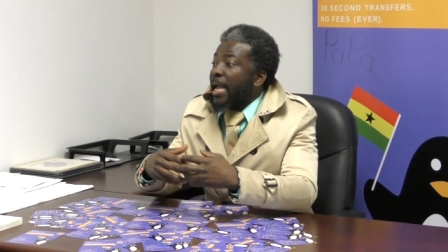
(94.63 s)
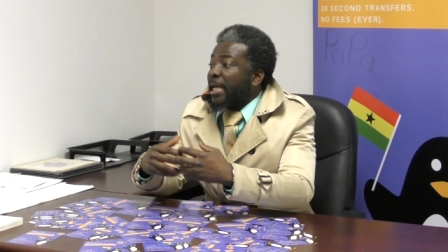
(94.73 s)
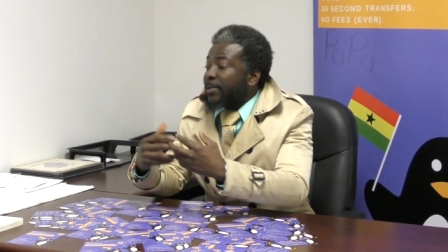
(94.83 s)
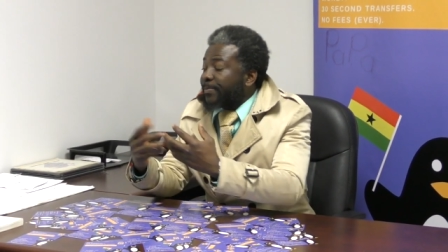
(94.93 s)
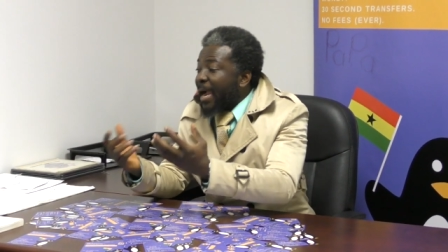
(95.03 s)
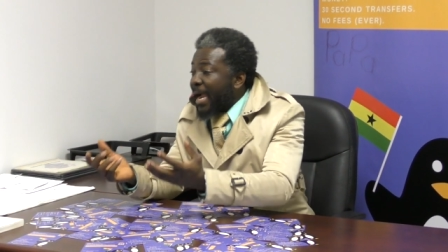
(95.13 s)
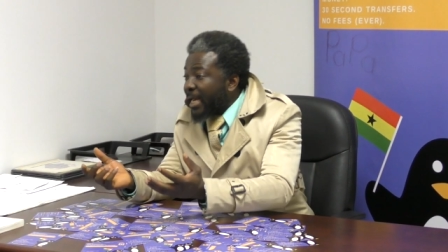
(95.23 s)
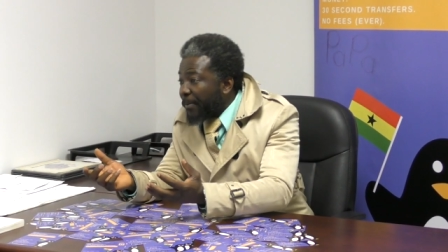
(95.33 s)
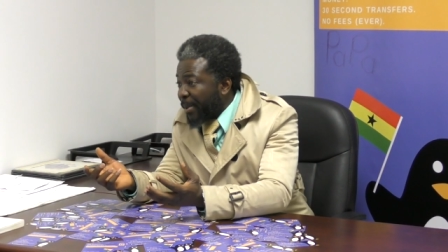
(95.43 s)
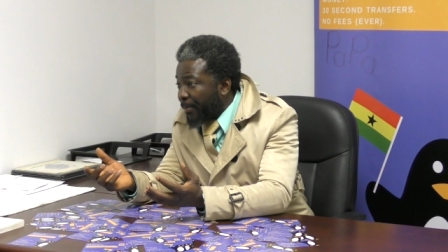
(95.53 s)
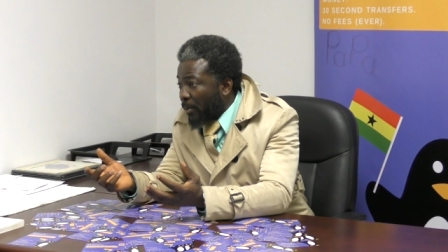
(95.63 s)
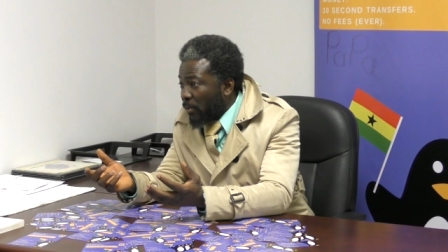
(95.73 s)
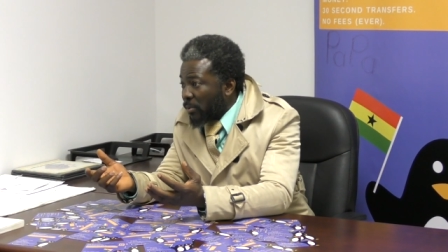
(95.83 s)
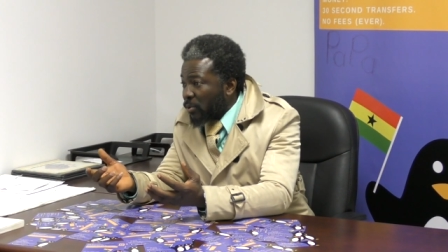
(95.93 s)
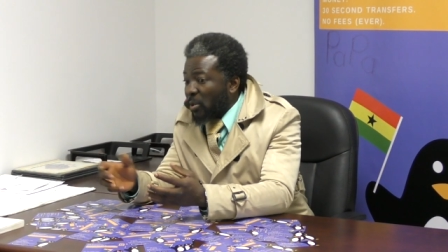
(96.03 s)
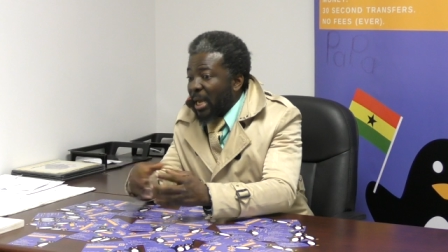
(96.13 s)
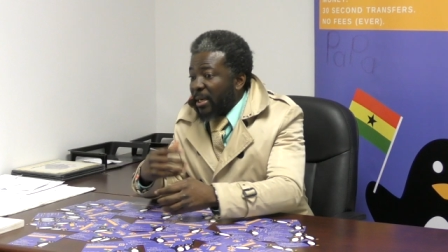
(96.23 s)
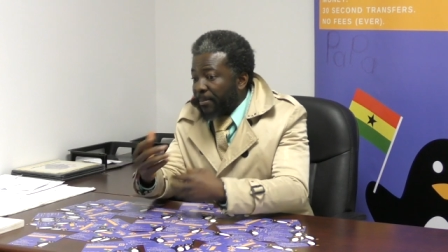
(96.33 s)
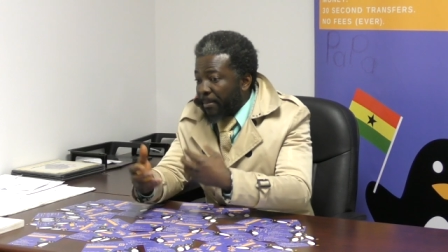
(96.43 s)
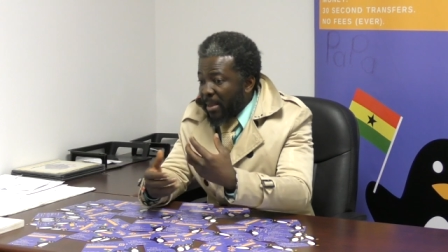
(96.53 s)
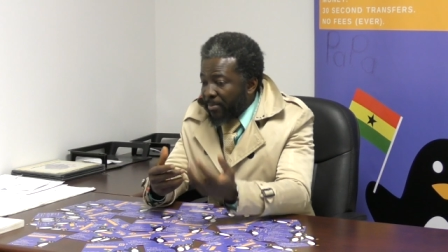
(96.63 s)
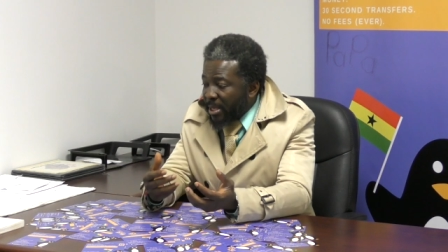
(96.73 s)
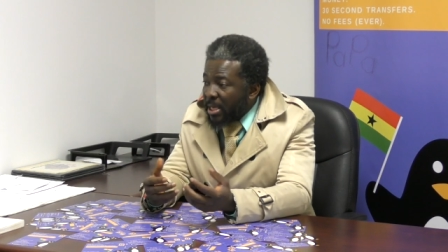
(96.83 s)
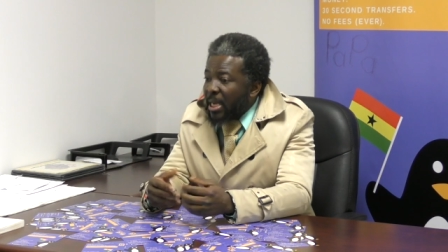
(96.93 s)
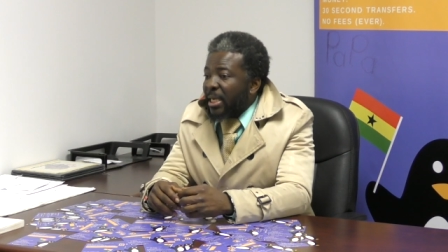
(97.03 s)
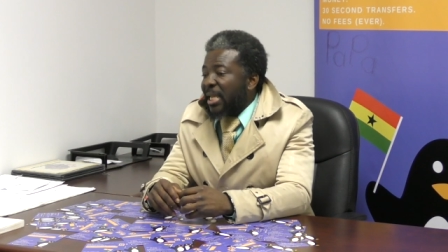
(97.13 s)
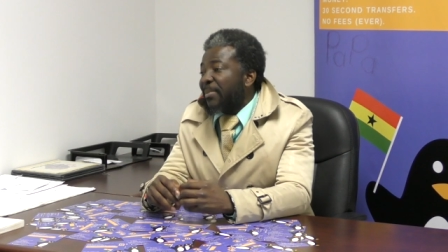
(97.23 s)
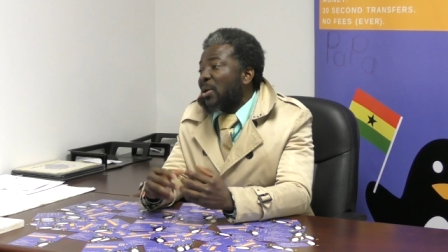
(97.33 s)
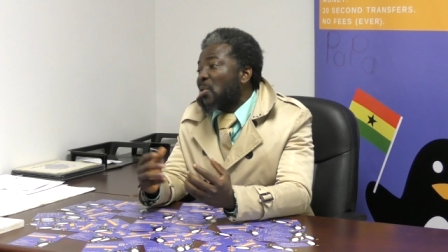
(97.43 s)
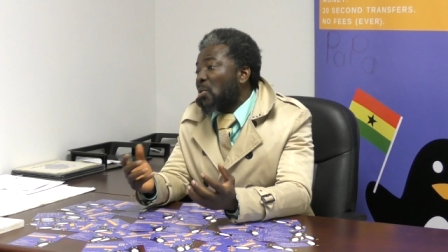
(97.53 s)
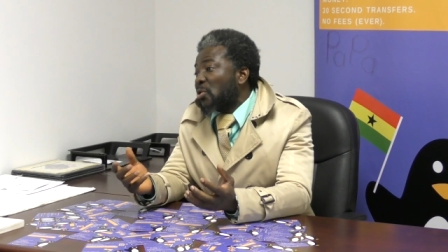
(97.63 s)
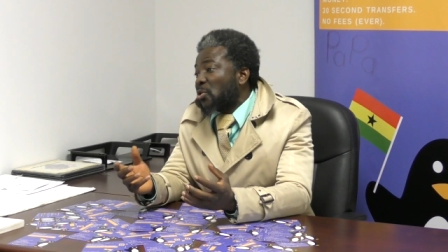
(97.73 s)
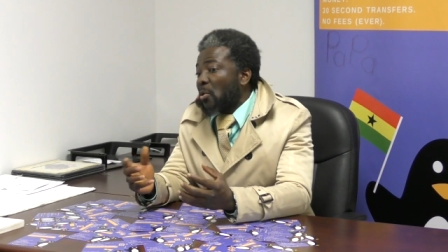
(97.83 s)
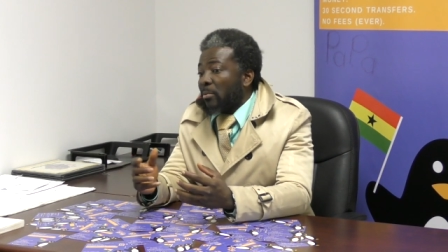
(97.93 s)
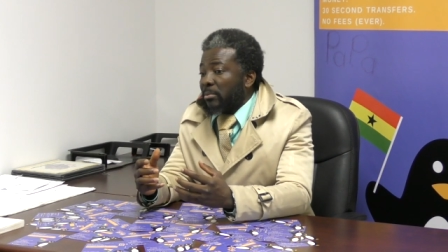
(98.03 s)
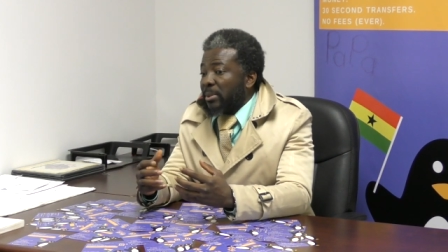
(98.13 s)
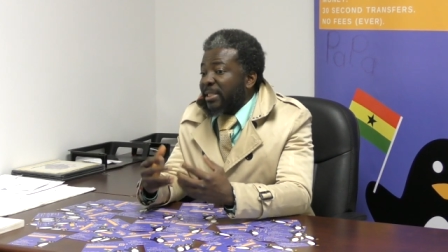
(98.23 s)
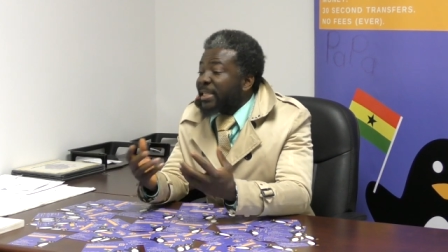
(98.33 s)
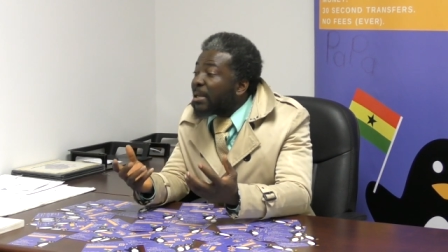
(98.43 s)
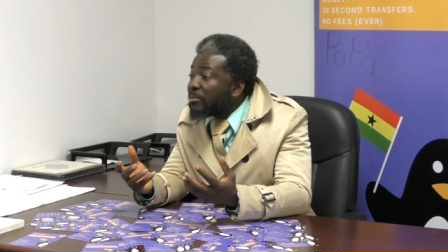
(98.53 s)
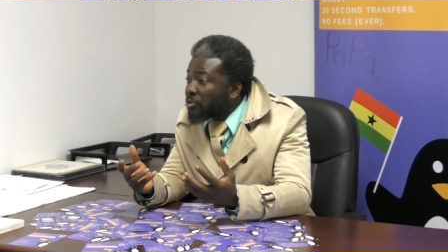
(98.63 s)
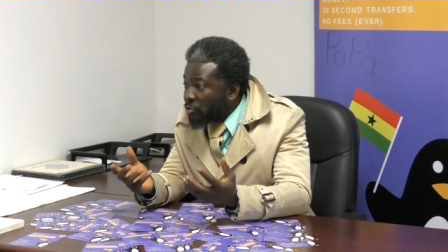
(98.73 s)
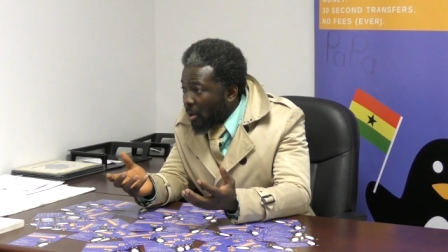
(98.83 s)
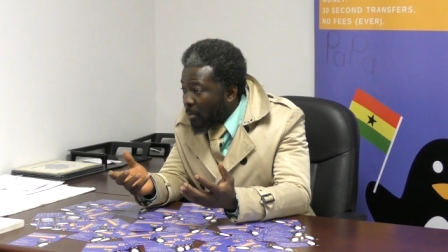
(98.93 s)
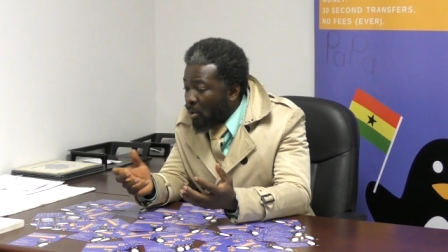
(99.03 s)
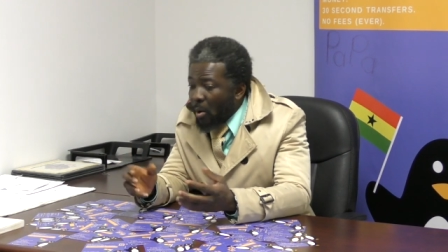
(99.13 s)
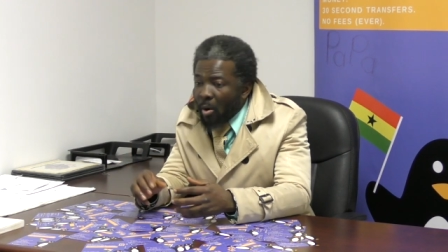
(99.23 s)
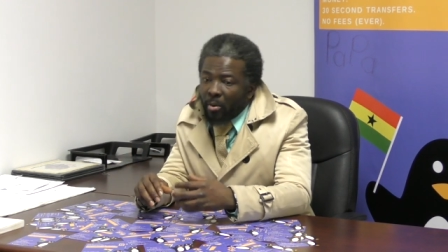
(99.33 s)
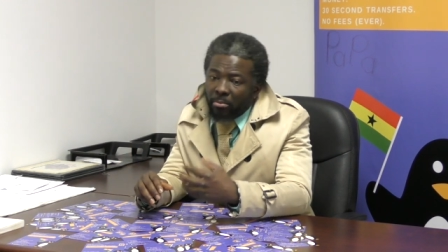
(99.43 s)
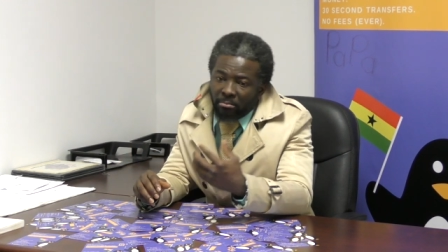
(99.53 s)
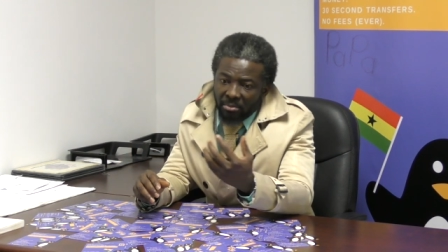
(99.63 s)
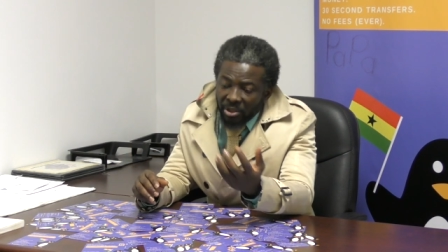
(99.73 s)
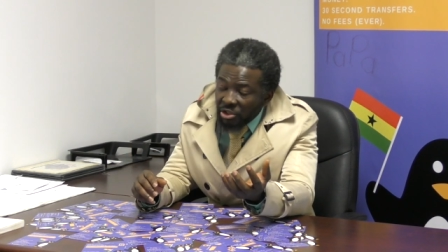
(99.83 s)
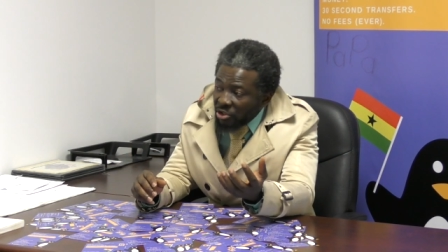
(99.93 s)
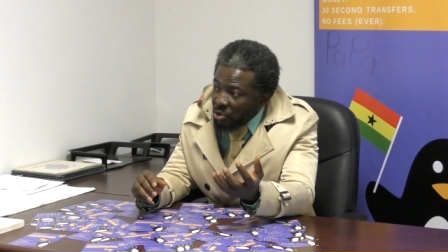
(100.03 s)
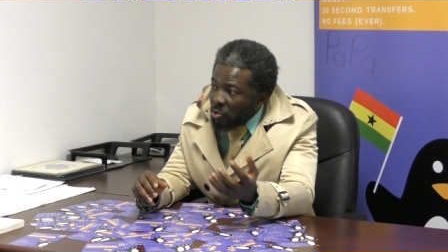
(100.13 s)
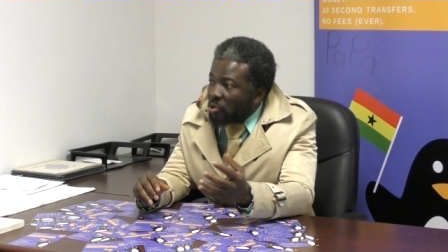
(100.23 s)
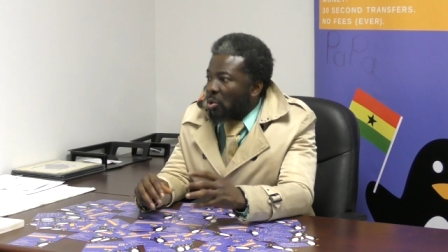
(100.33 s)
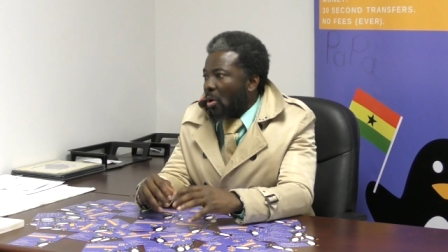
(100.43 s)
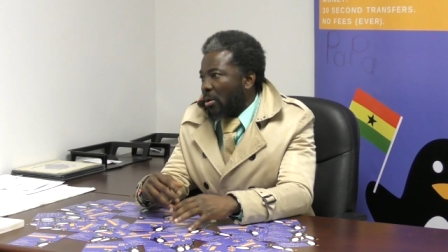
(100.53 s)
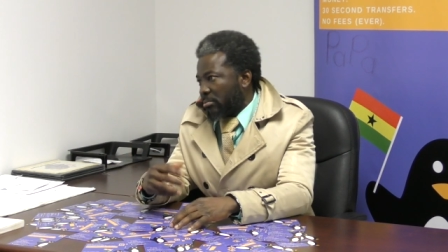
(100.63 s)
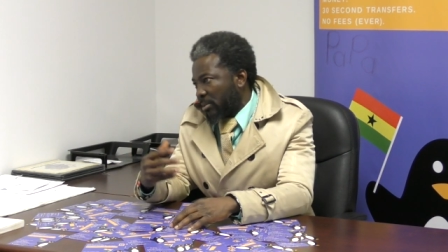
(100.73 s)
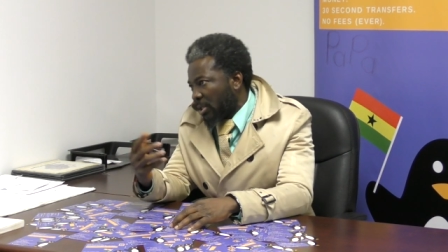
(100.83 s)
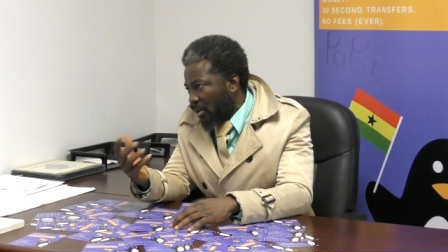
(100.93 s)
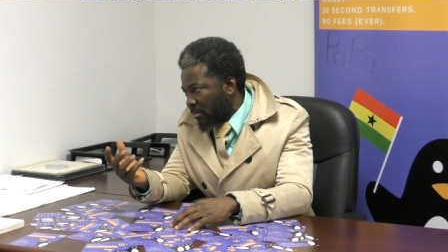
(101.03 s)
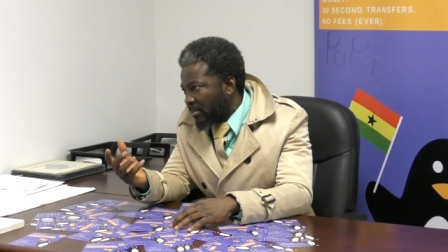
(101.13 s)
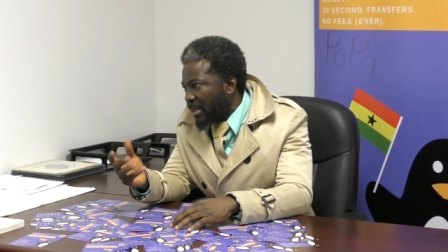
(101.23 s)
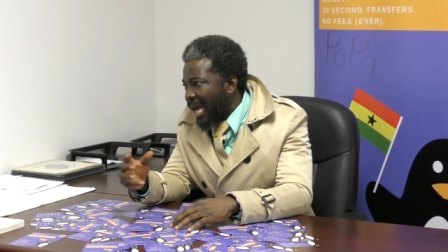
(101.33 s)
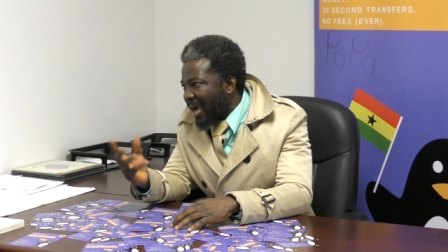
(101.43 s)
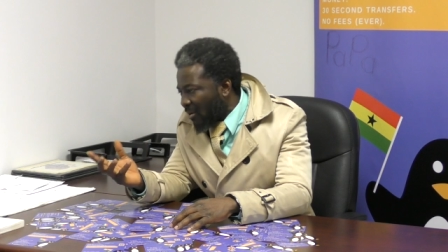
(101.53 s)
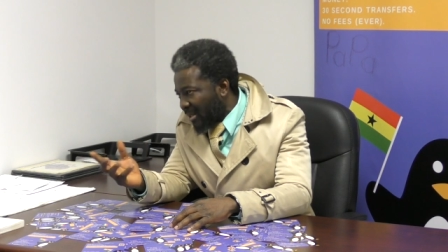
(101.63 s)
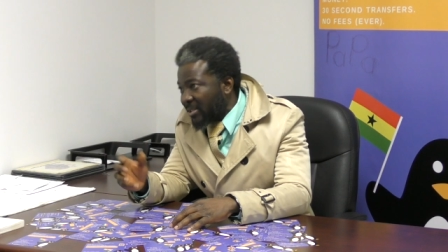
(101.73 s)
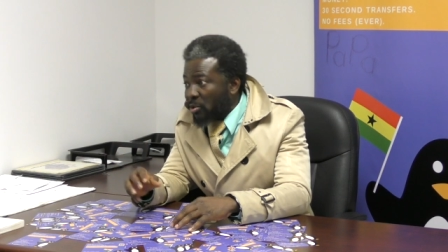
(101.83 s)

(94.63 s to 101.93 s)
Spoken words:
inspire other people, so that maybe they may go through the same trouble or issues or agony.